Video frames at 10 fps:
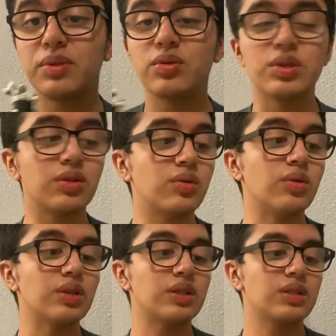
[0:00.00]
so your
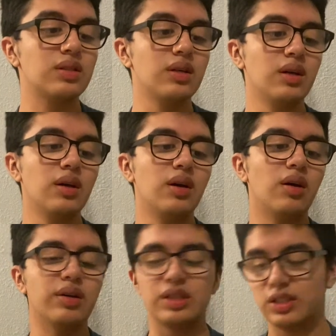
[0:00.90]
corks are
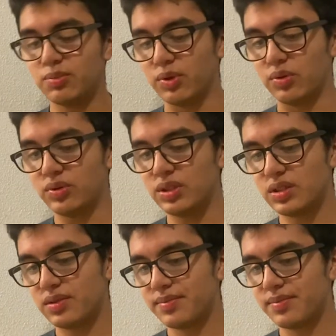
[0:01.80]
exposed.